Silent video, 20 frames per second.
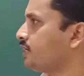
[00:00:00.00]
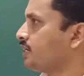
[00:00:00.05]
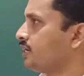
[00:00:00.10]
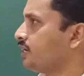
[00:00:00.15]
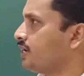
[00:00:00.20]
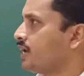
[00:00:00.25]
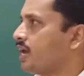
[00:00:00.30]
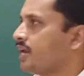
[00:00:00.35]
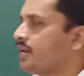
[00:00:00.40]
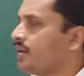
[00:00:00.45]

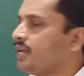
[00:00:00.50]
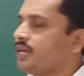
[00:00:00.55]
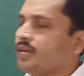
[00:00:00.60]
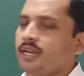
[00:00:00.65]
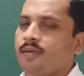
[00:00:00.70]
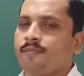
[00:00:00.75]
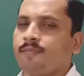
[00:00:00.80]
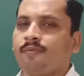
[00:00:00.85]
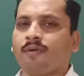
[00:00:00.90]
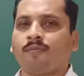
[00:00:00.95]
directly
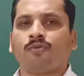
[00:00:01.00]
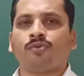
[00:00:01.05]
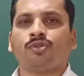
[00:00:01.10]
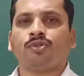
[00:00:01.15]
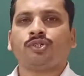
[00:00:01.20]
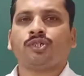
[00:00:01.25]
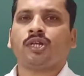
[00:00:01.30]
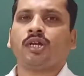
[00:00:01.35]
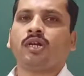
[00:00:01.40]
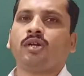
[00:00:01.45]

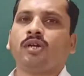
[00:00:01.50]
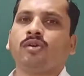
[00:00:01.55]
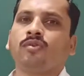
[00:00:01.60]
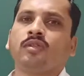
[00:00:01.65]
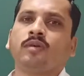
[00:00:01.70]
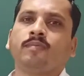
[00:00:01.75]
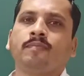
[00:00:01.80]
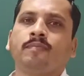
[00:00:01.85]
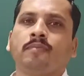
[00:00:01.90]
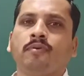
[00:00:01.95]
proportional to the
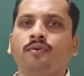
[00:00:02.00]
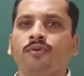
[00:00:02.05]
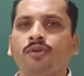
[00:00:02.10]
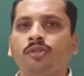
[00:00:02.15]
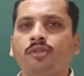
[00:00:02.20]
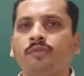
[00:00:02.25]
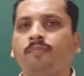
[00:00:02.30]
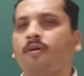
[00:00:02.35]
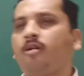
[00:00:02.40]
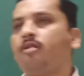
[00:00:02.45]
fourth
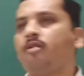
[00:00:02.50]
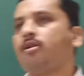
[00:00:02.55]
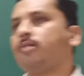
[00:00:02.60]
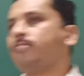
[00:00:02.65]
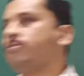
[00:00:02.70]
power of